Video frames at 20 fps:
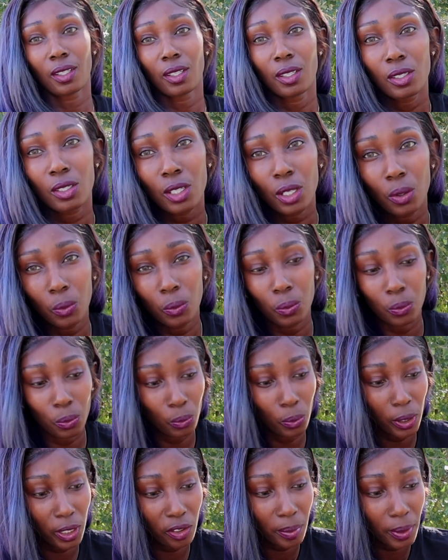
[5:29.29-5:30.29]
So
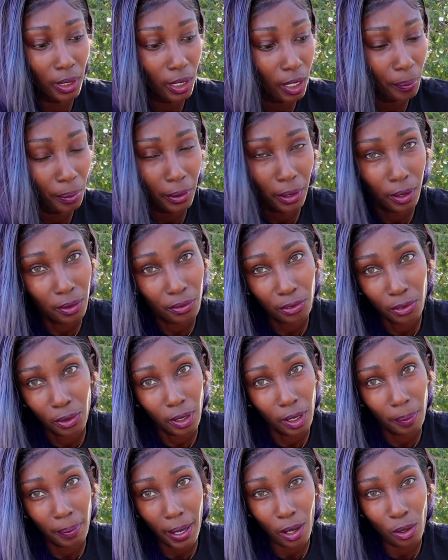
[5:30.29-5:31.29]
we've been up here
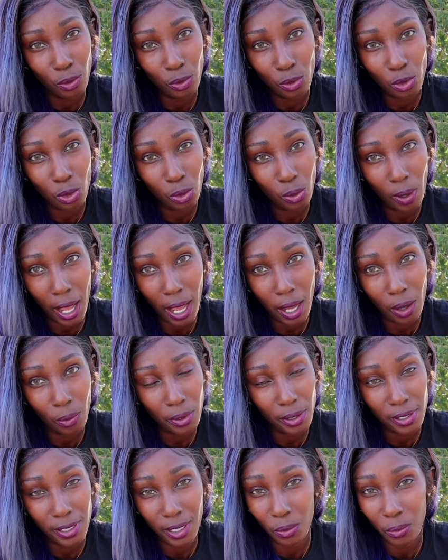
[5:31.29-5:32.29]
for about 2
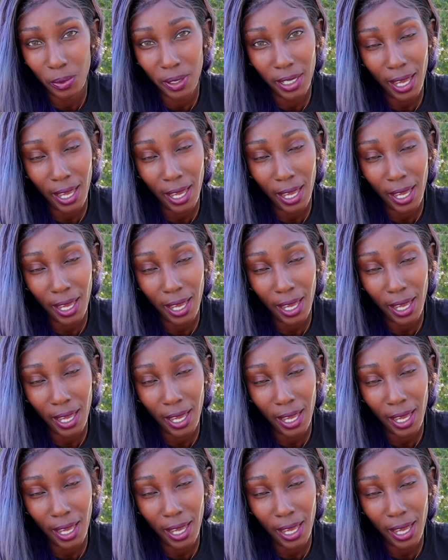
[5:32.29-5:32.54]
hours and we